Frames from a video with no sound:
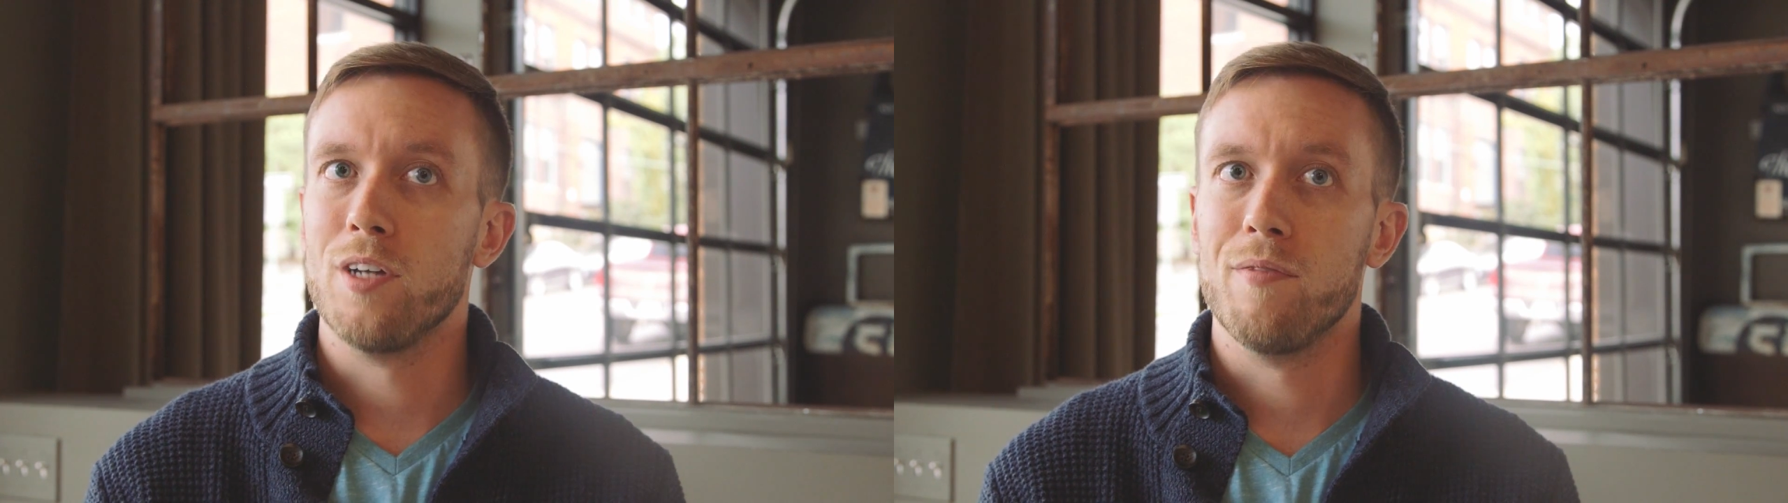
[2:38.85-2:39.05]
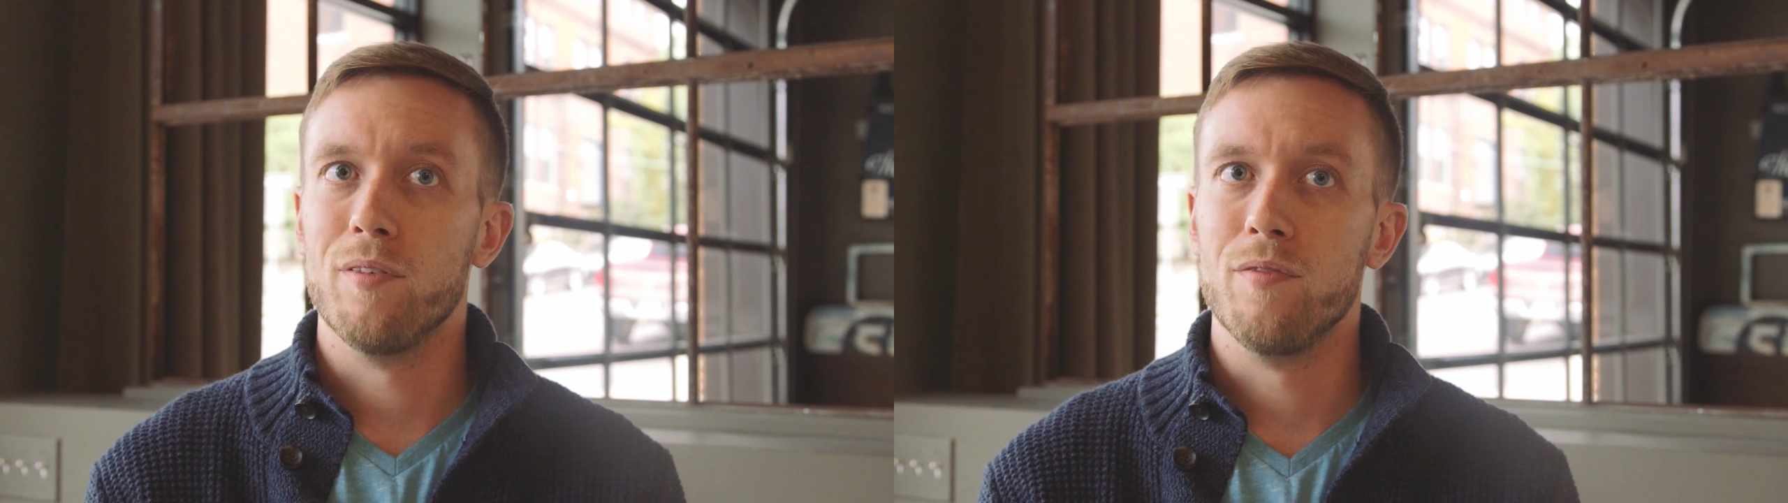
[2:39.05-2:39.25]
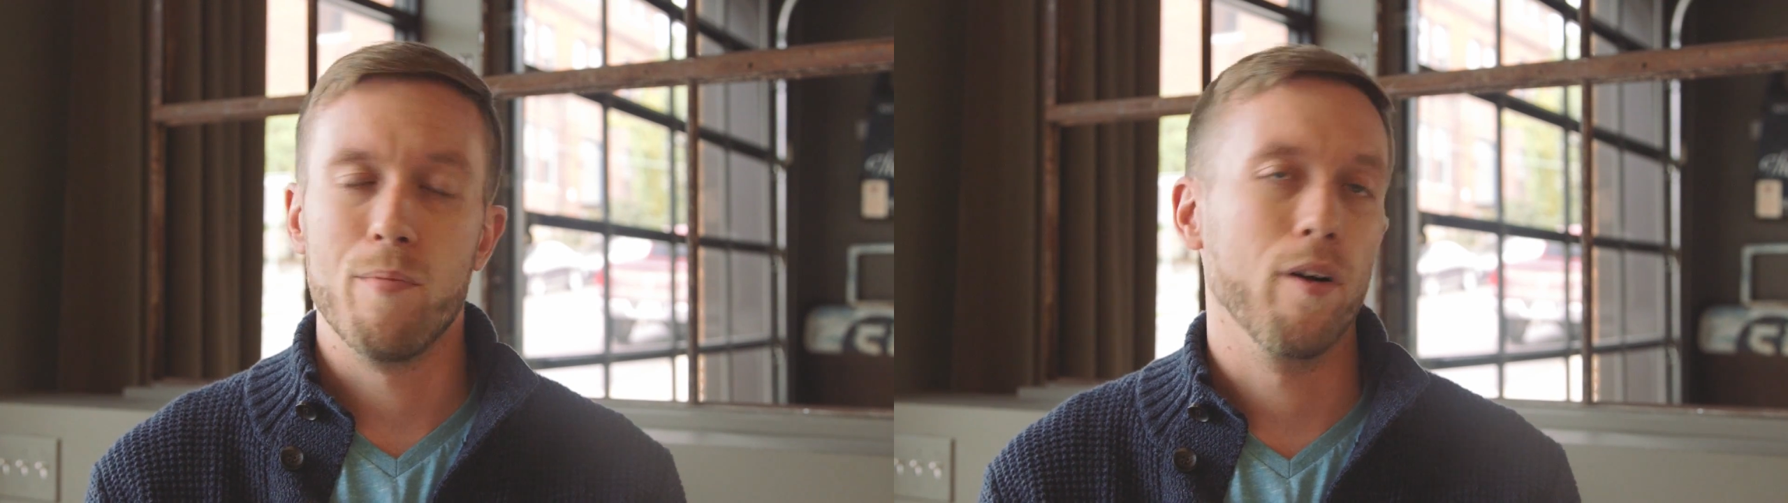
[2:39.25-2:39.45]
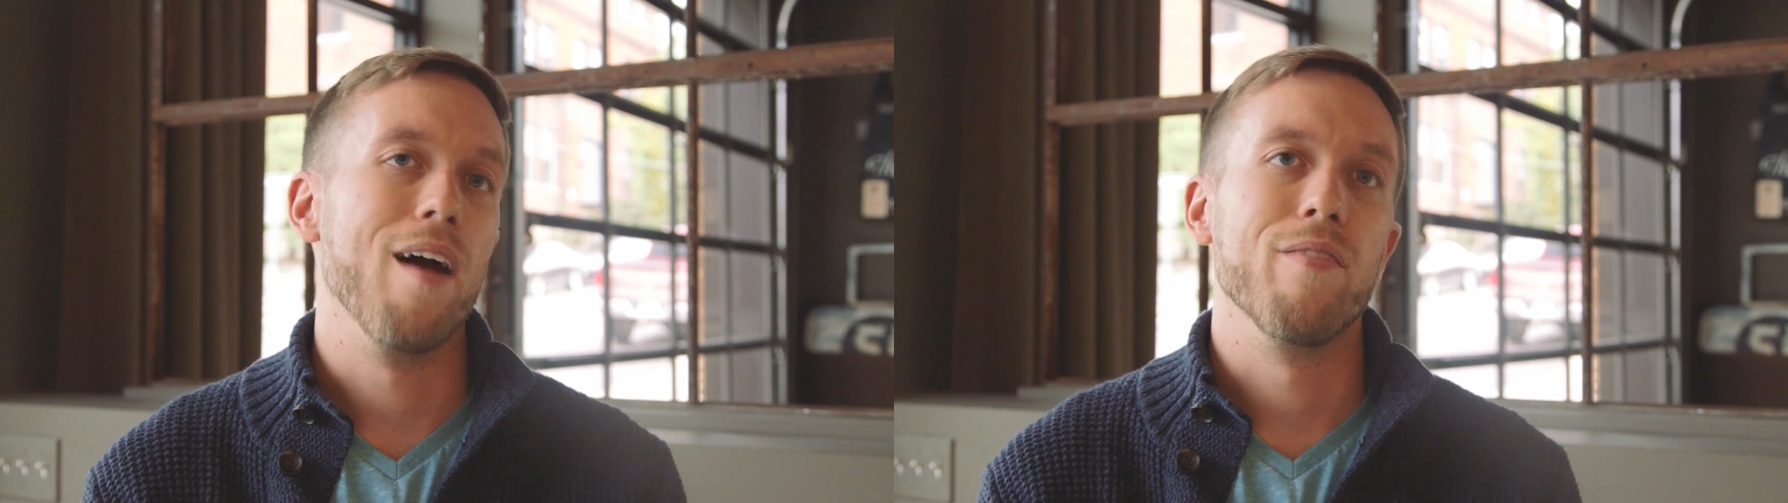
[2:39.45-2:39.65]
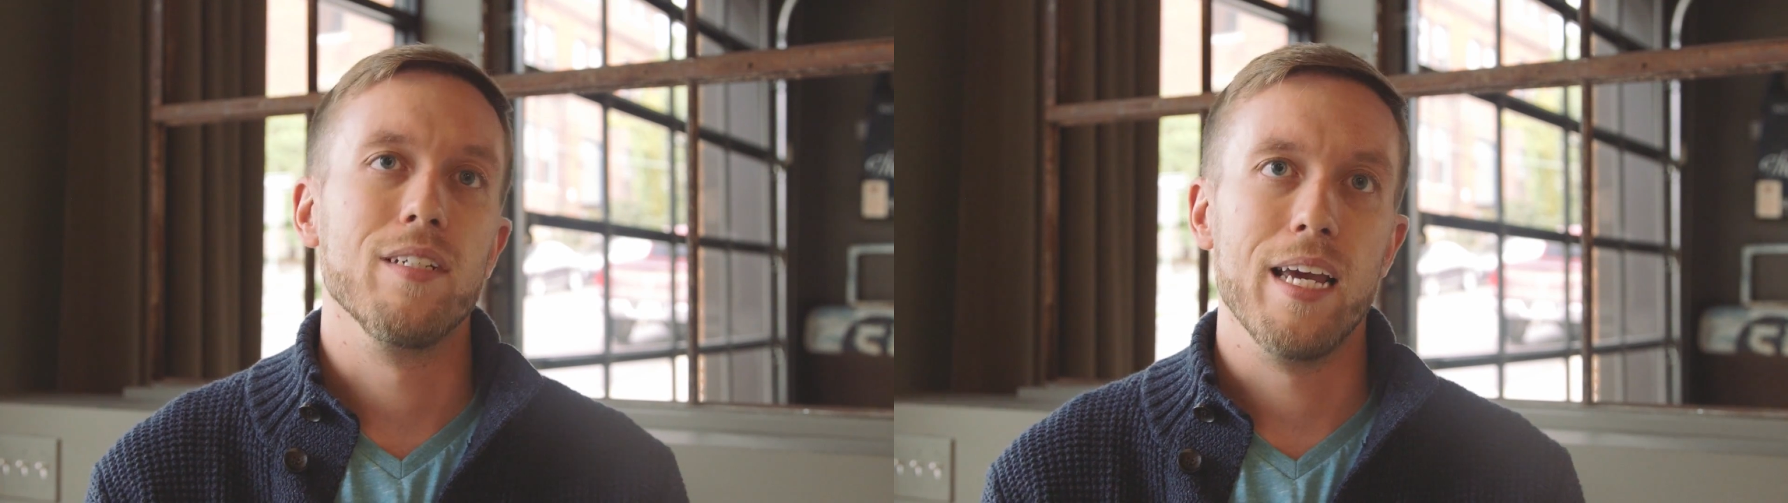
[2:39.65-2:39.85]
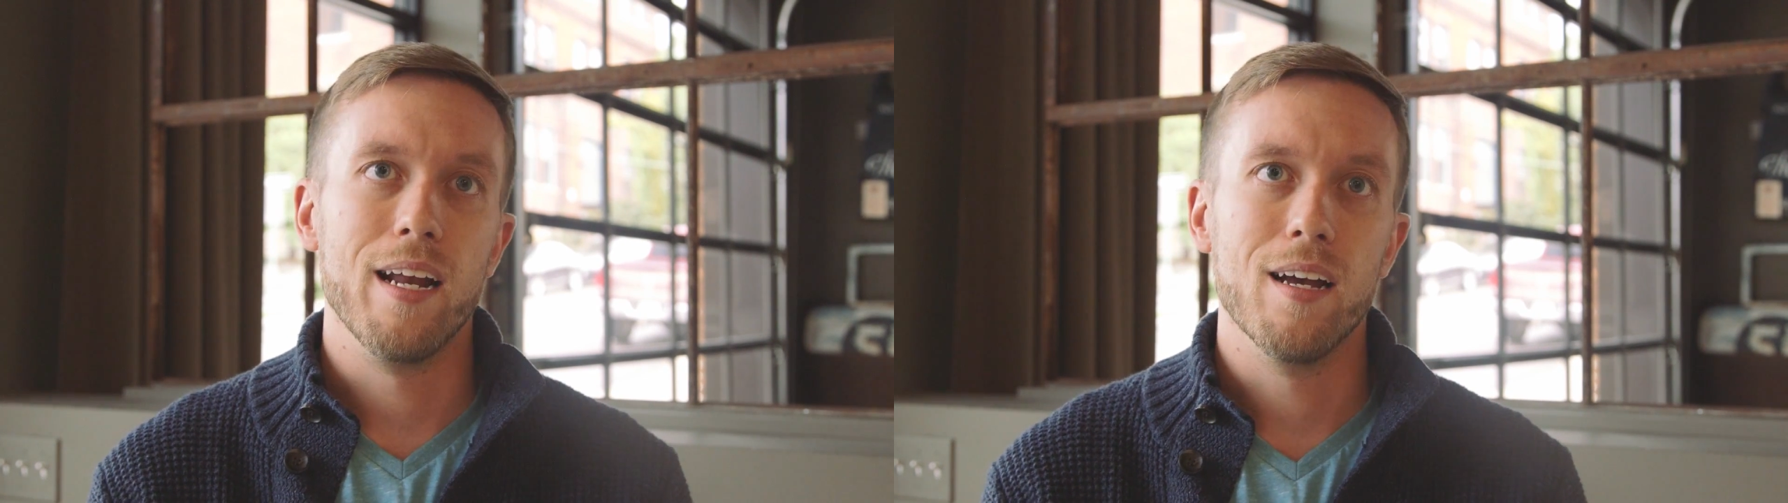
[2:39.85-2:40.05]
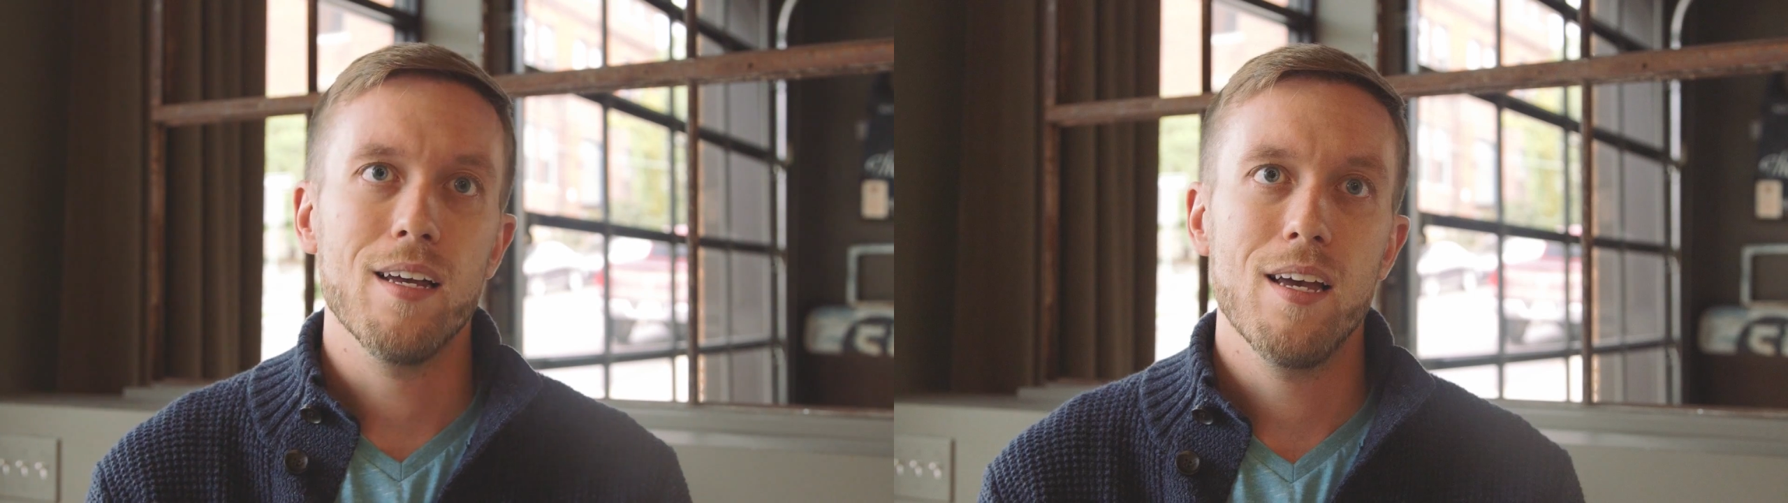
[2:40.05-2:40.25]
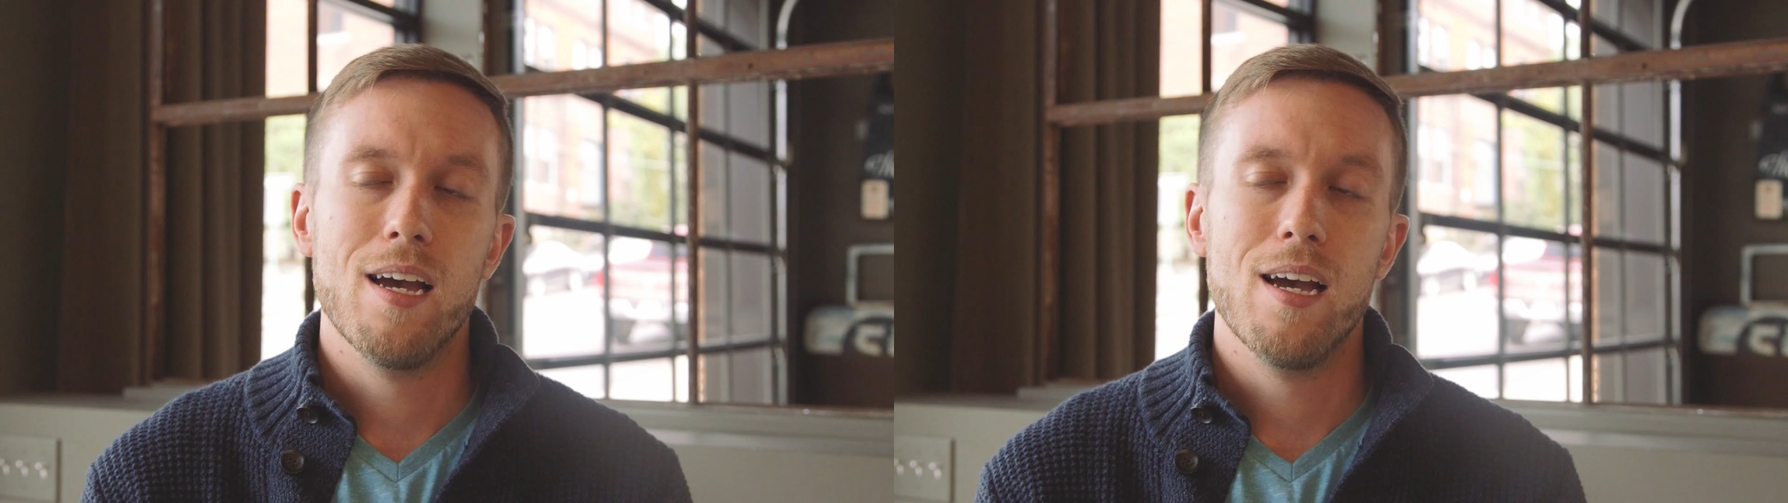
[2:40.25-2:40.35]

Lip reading: off of demographic data